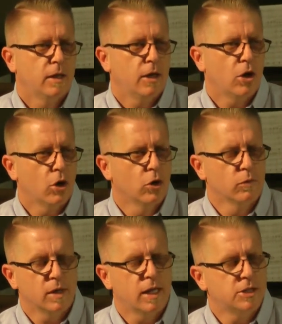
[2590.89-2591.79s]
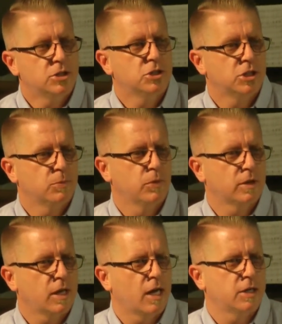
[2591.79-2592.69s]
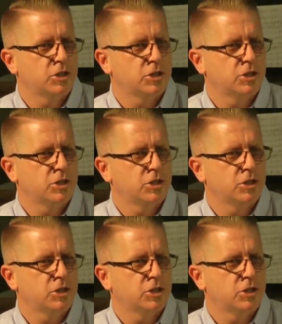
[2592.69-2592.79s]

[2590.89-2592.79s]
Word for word: in her relationship with God,